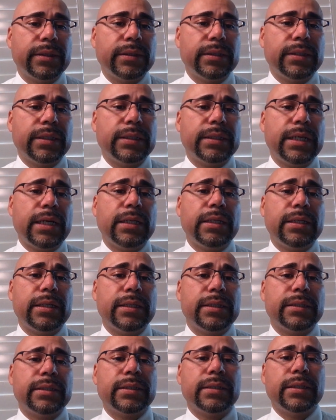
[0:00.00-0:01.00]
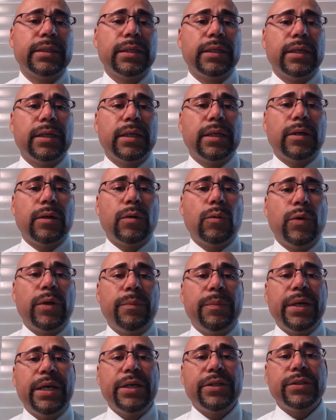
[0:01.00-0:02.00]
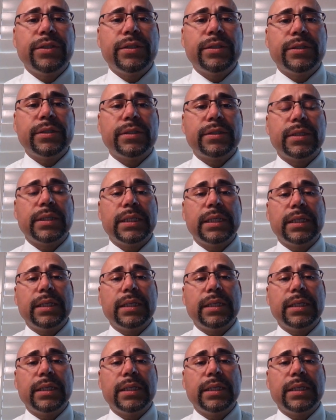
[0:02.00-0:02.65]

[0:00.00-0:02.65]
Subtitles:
to tell us when patients